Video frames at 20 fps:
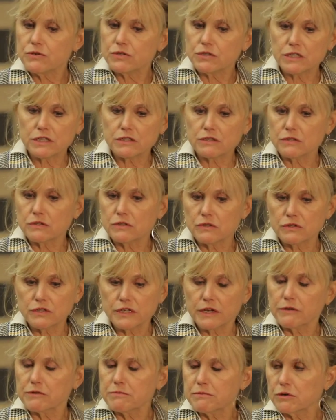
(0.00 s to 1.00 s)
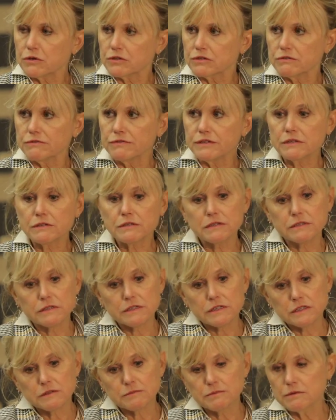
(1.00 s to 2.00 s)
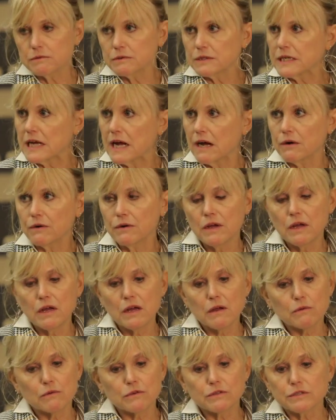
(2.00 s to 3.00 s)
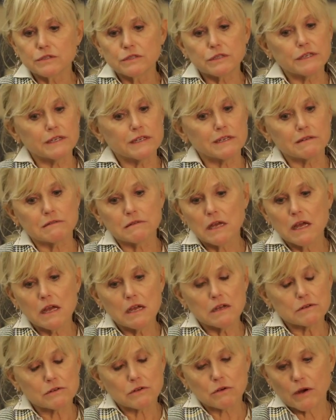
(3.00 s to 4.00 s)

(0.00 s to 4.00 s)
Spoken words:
Usually it's associated with more severe disease, but we're seeing